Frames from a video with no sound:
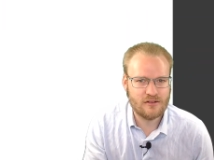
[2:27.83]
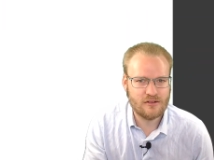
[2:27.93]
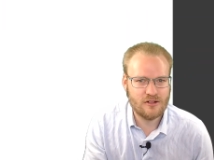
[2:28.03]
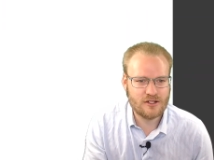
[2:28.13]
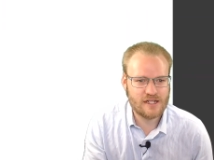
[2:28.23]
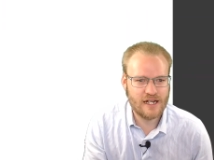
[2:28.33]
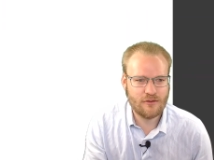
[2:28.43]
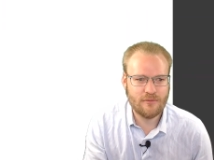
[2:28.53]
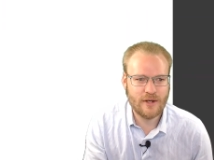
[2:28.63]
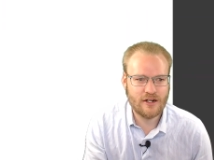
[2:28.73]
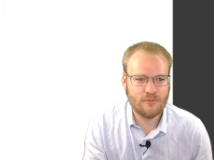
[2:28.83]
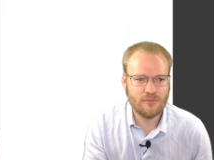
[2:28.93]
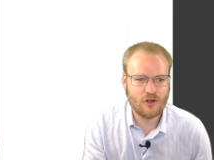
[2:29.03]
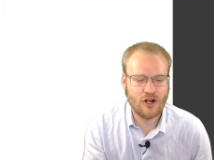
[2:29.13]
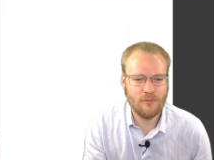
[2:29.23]
Looks like we've made it
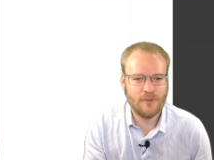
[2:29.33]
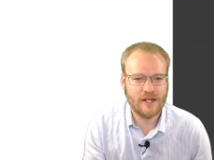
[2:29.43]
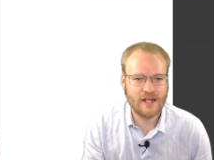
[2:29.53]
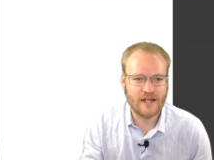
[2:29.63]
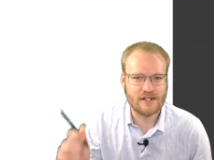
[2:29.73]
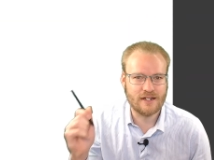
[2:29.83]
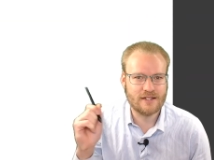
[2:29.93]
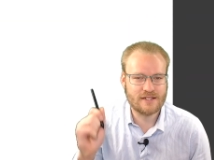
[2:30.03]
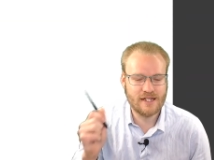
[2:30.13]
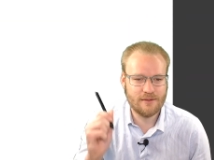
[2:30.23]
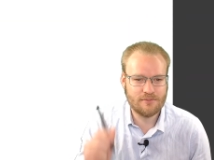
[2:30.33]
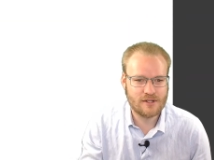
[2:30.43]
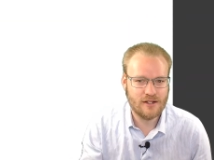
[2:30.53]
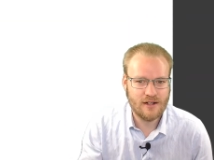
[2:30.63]
more complicated, except